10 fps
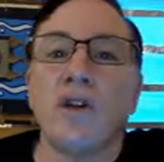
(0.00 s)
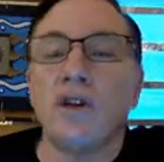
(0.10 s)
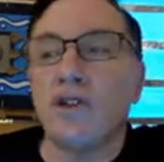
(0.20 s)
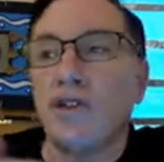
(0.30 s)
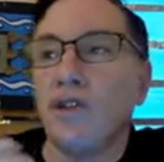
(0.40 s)
Our
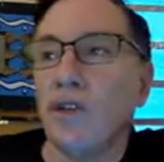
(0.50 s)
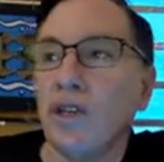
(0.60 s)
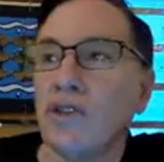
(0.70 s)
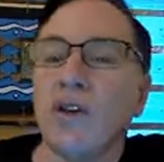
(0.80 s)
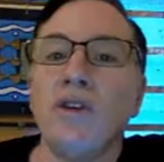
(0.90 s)

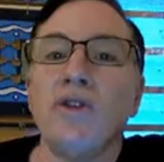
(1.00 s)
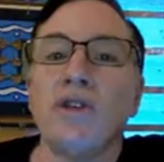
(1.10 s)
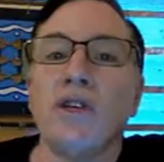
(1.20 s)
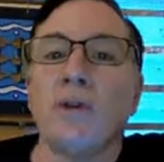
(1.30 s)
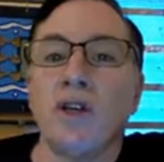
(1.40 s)
students are
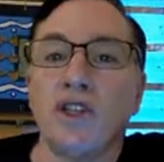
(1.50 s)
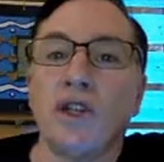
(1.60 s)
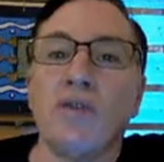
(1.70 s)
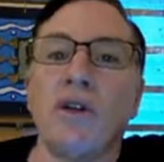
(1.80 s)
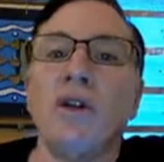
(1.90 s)
using them. Our
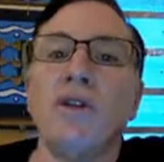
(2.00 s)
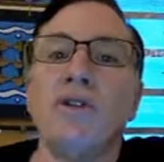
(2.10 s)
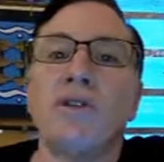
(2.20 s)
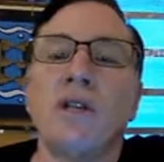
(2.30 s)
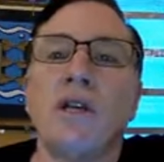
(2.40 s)
children are
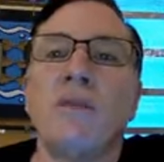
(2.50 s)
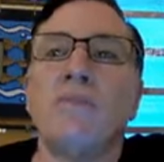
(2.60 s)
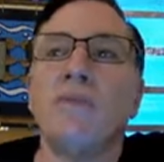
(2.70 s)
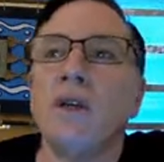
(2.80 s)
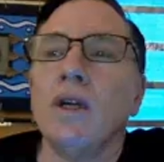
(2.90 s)
using them.
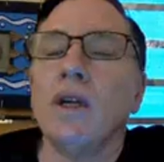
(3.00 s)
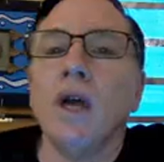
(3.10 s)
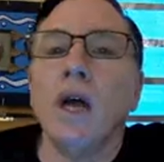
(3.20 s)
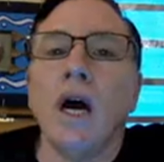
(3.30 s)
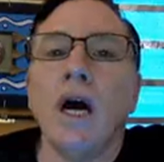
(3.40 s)

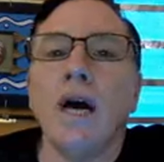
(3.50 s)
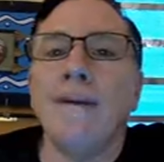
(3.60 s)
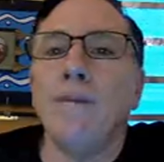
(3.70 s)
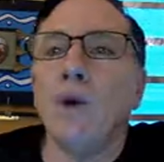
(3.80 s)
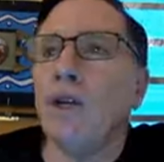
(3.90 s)

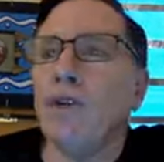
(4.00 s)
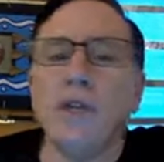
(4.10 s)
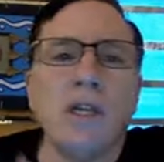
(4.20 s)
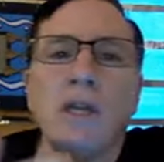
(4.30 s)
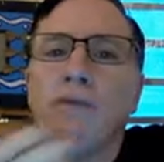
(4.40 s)
We're
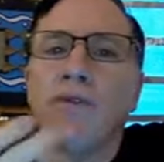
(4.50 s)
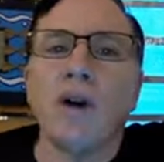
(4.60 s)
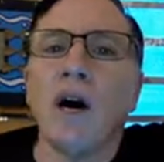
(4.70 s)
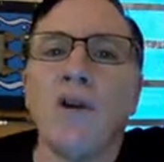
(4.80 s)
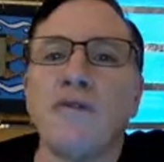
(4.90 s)
using them for
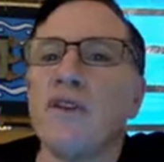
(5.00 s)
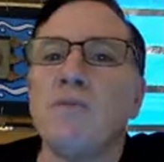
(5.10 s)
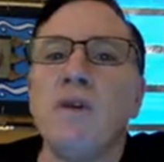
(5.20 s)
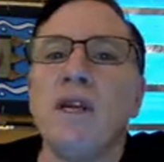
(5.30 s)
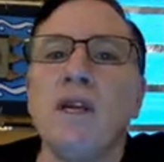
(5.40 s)
office
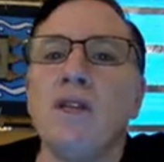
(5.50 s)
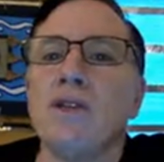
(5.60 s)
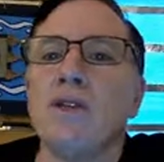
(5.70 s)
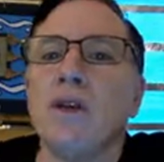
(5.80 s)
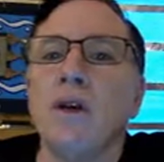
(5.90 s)

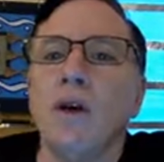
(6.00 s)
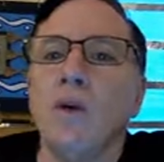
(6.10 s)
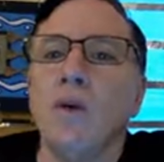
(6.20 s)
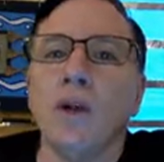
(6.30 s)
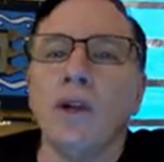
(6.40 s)
meetings.
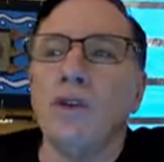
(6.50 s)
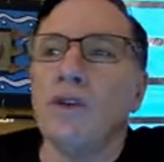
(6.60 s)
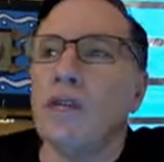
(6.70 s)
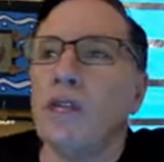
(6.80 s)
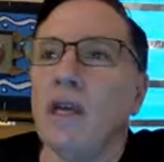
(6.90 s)
We're
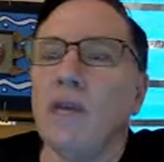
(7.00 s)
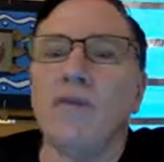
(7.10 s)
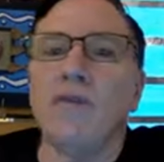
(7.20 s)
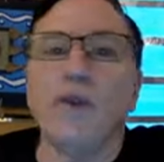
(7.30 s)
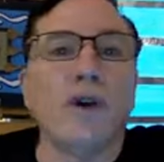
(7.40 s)
using them
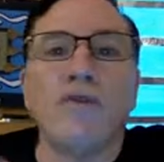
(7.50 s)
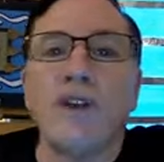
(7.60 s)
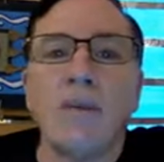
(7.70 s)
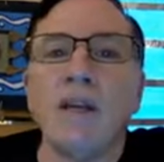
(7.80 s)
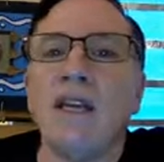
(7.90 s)
for
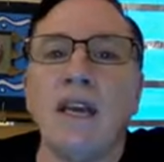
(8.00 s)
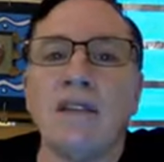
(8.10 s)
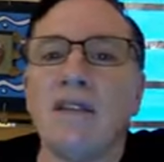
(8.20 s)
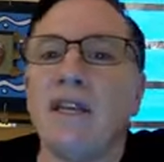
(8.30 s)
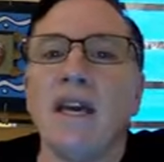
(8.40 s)
family
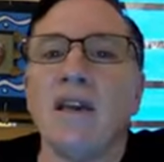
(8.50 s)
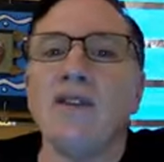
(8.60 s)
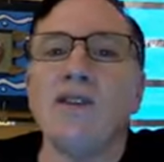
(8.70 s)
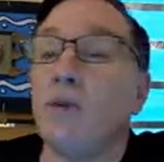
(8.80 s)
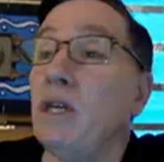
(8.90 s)

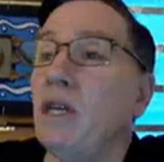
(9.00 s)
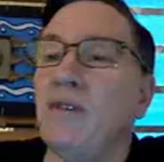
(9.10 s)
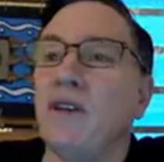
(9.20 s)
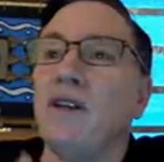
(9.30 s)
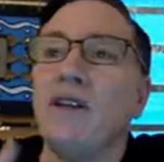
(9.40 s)
get-togethers. We
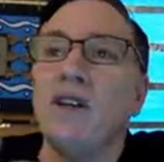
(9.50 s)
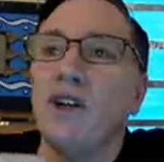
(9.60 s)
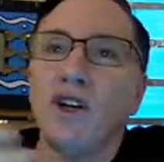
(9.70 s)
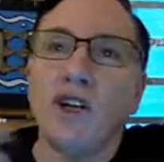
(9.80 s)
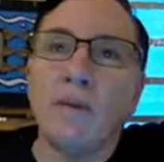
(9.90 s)
even
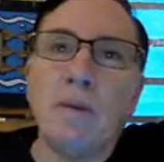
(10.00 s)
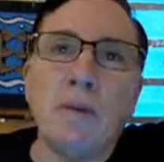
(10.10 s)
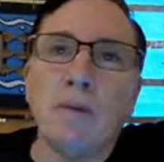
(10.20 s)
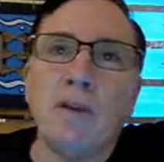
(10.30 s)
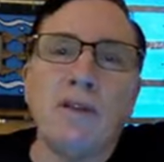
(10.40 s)
heard
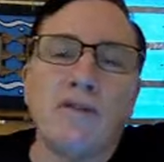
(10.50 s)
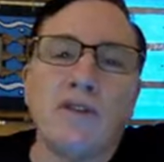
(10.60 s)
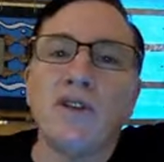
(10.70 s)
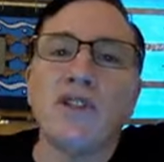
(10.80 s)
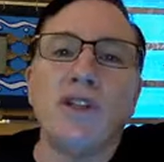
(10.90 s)
people in the
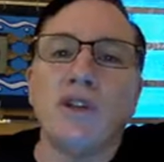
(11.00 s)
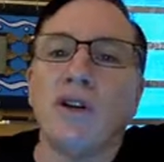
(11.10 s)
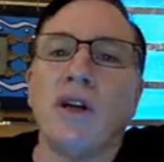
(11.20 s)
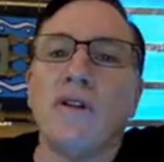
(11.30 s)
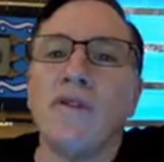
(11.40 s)
first year
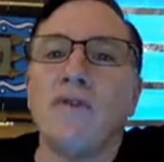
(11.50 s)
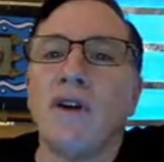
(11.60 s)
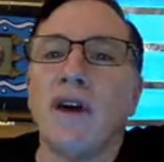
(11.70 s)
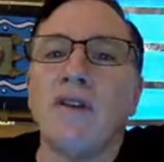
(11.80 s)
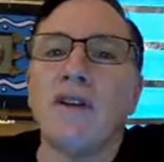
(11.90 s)
of the
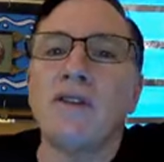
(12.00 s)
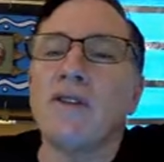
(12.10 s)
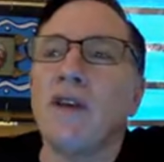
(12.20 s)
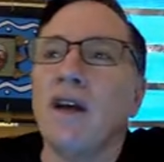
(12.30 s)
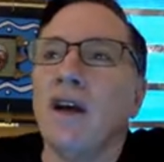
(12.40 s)
virus
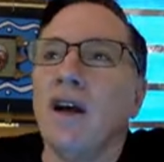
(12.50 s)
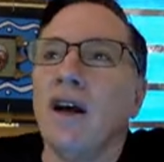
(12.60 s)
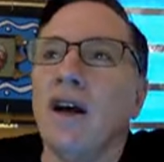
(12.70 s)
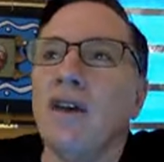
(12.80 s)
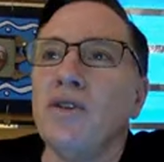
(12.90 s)

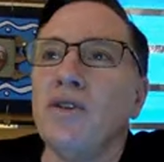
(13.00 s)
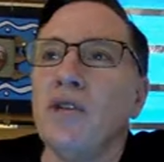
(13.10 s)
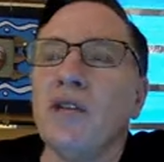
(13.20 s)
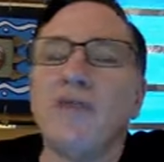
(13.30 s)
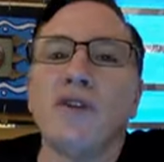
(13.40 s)

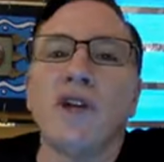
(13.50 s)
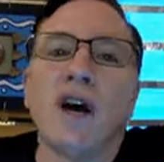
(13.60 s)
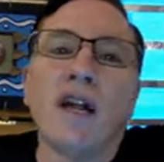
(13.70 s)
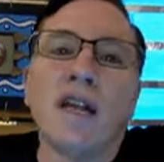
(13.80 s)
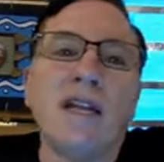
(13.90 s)
using it for the
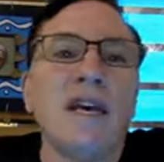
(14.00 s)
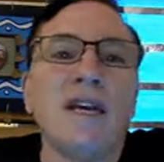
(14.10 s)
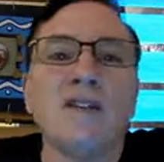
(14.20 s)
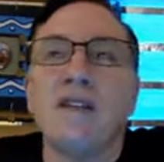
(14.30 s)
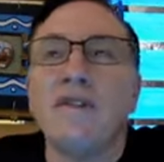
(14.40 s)

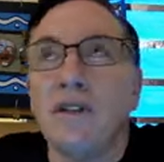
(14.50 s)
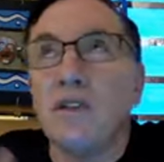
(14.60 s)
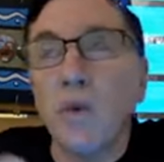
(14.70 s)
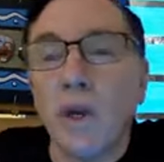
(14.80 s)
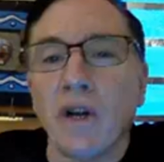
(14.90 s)
holidays. Even
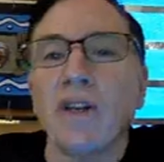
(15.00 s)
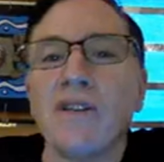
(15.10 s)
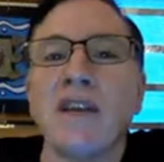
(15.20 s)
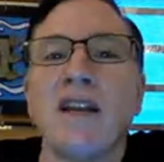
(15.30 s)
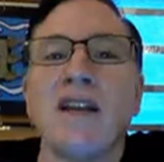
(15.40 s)
as weird as
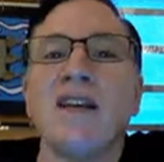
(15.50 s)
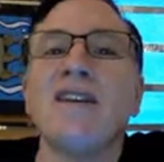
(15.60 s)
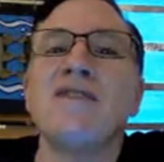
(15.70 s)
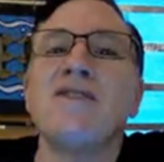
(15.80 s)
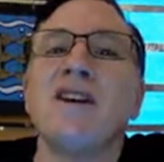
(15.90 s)
that
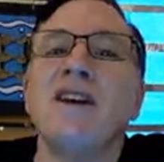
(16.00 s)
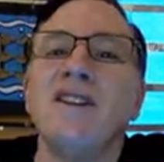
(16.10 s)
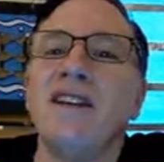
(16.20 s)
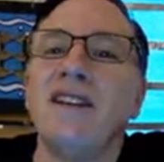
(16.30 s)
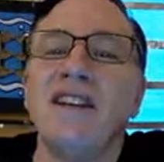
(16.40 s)
is,
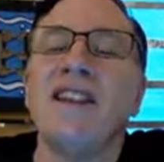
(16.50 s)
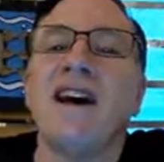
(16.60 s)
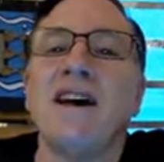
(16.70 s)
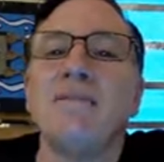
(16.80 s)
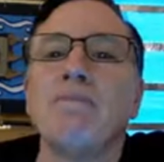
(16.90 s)
they did
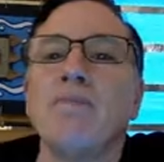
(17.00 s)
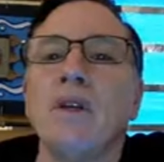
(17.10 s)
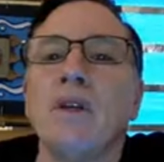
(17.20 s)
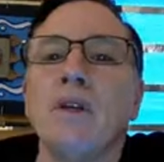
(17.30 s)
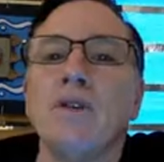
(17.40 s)
that.
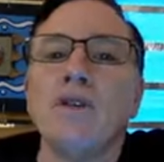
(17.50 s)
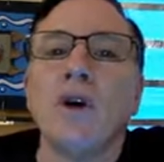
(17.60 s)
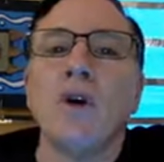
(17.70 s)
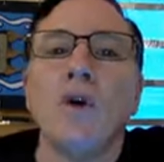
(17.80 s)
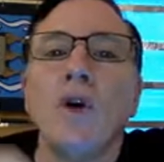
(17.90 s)

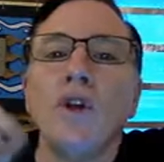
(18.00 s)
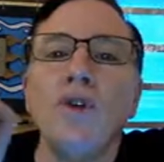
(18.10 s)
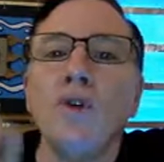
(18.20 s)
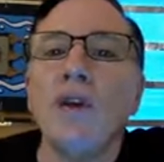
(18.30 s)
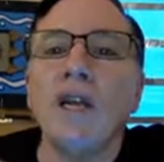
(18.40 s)
So
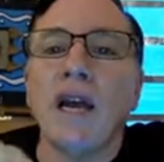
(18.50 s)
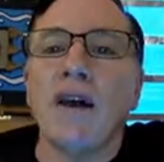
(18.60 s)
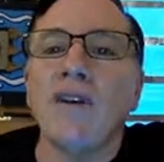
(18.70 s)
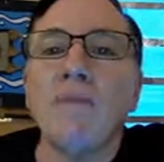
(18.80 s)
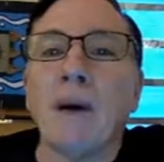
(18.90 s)
you can
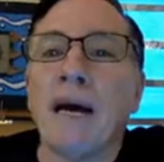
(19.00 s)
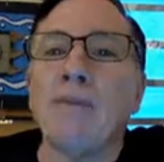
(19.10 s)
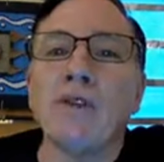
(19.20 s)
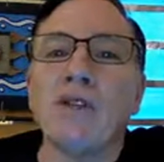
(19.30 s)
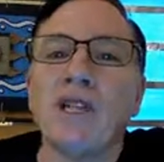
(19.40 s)
have a
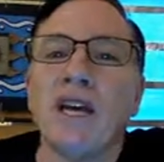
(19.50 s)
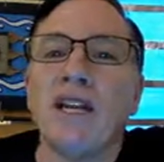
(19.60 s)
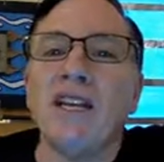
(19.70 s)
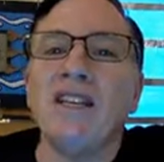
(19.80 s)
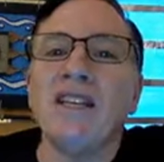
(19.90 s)
Bible
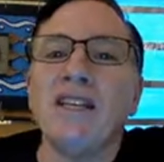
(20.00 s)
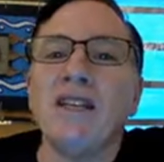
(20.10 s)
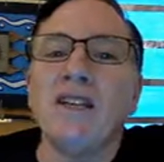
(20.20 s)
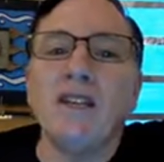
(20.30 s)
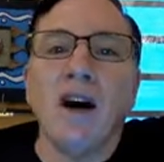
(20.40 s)
study
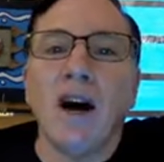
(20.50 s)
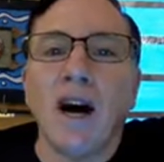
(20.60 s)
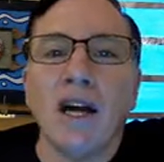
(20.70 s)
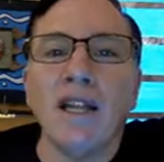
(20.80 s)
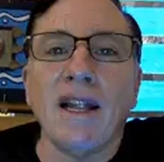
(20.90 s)

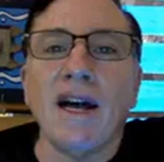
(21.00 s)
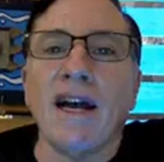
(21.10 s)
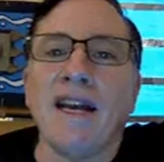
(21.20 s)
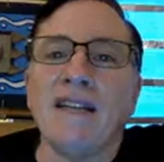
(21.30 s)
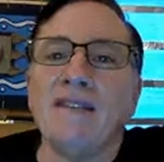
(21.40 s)

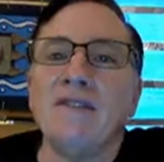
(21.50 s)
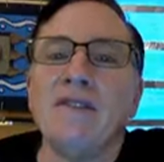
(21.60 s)
online.